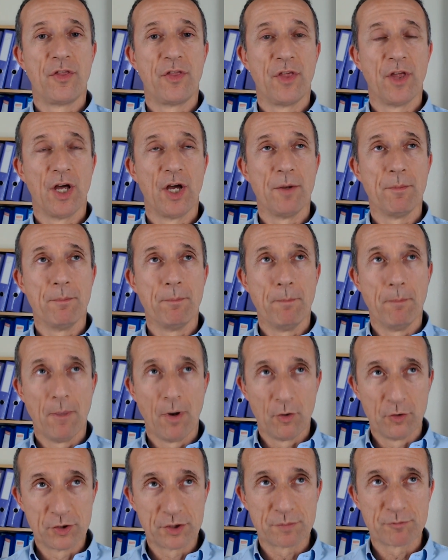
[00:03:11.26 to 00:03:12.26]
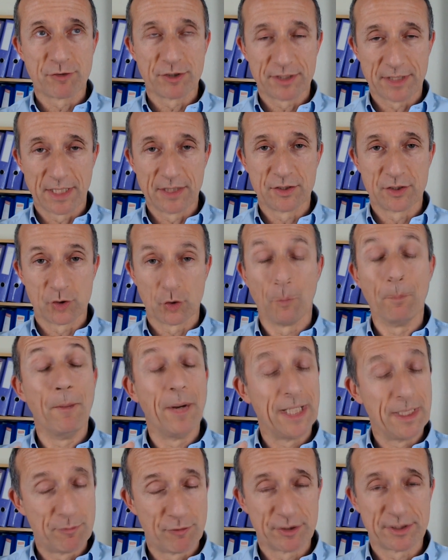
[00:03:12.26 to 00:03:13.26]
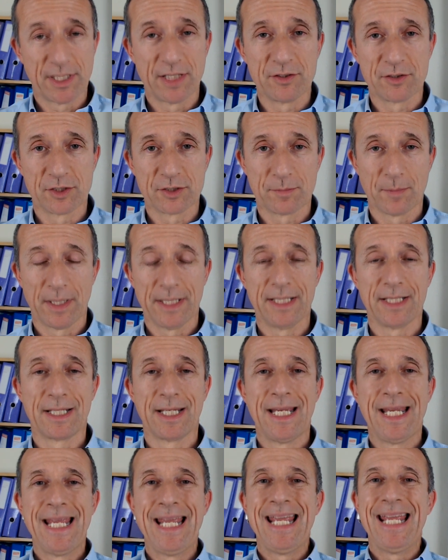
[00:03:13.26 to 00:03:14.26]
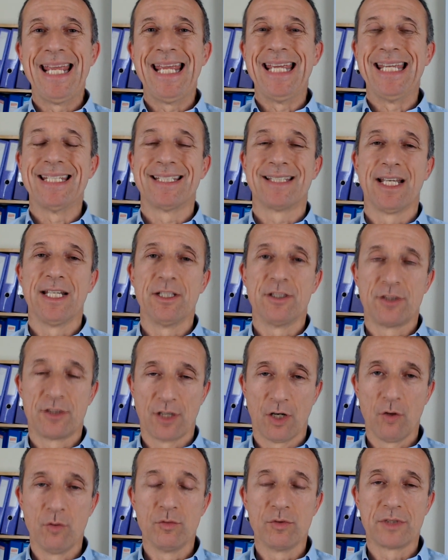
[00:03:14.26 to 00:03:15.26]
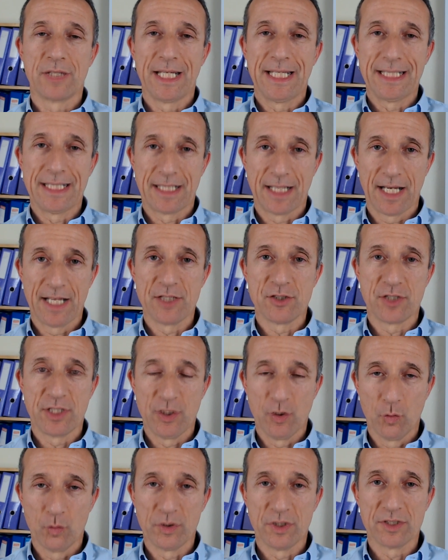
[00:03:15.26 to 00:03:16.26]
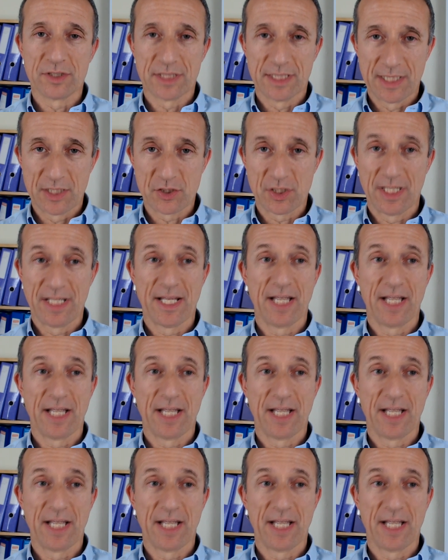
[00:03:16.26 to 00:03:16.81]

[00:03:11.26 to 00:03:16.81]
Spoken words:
that most presenters or many presenters make is they don't engage the audience initially.